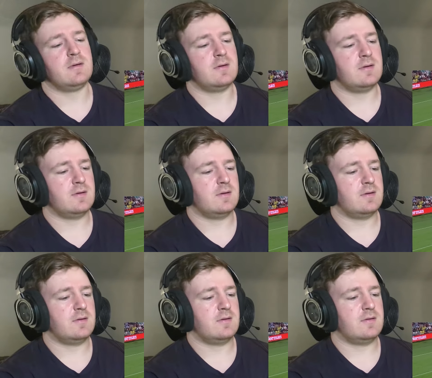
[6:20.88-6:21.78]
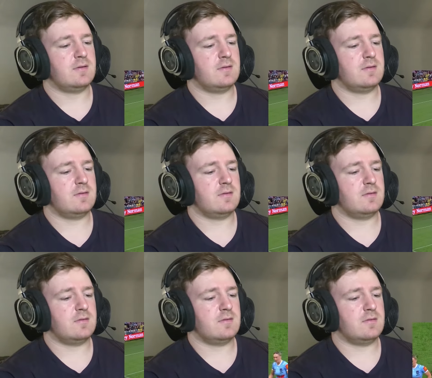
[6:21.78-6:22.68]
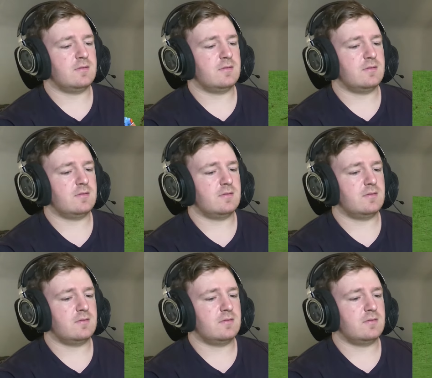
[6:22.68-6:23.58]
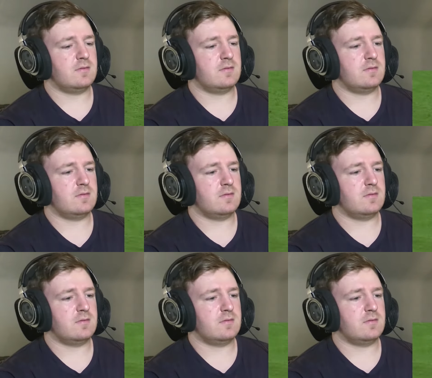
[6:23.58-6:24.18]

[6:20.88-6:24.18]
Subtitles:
(silence)